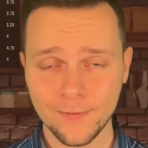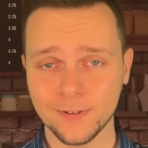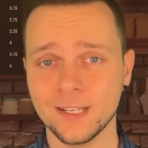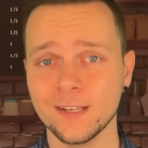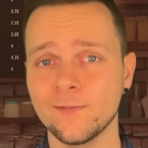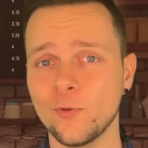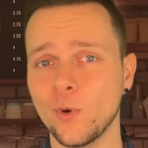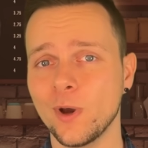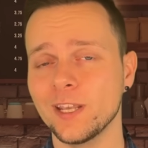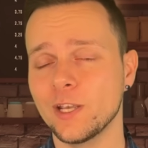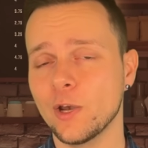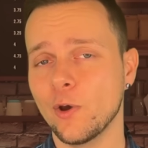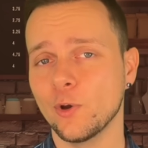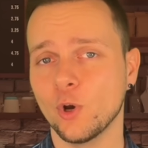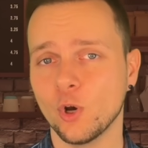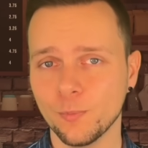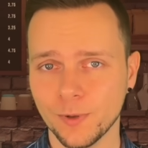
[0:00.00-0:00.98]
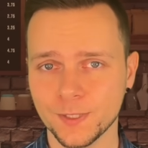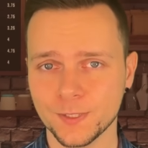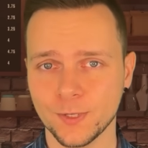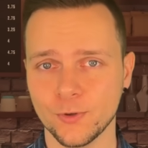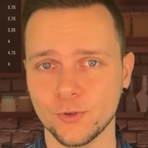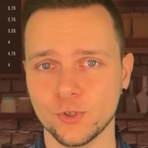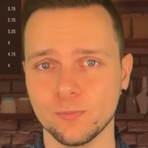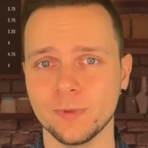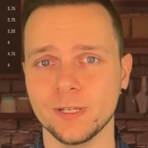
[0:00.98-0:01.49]
a giveaway going on my
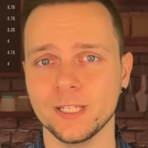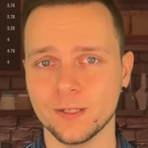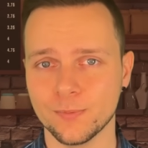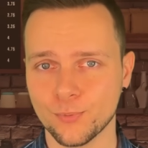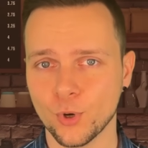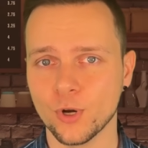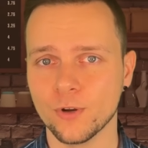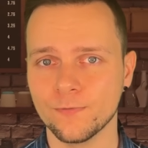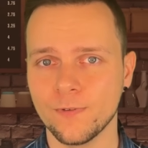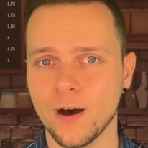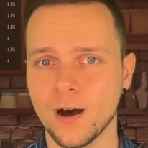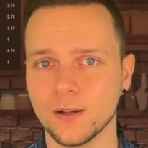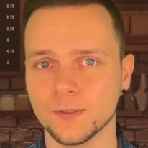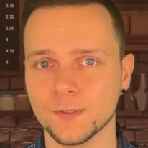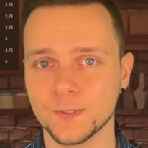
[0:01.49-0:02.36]
social media profile,